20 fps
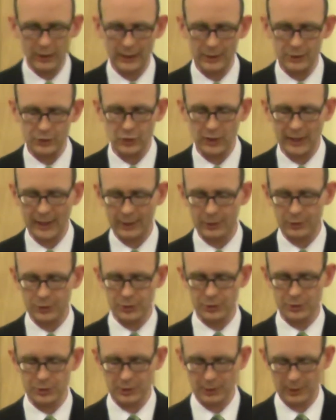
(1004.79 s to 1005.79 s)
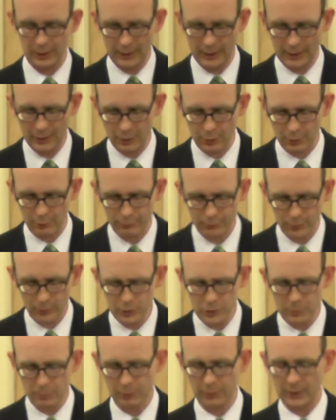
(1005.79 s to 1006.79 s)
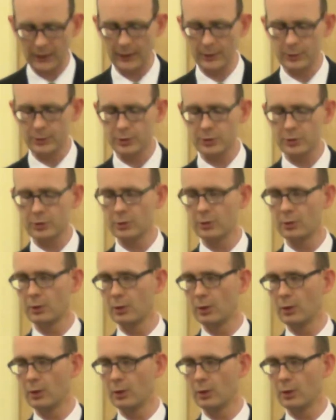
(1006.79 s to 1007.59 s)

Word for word: these gates in the first place,